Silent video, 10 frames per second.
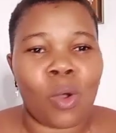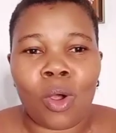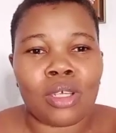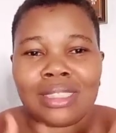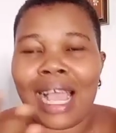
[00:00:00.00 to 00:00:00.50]

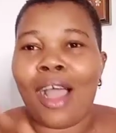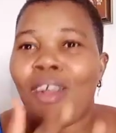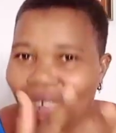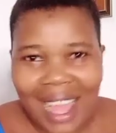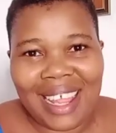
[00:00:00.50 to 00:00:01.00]
or their
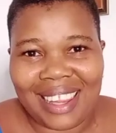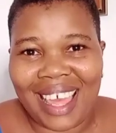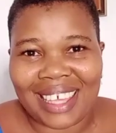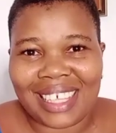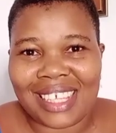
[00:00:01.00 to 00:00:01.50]
oga
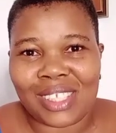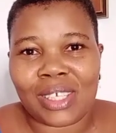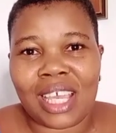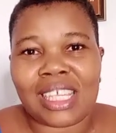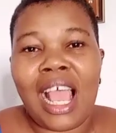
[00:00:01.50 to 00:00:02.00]
like that,
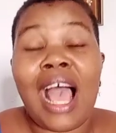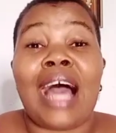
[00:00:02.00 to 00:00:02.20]
you guess.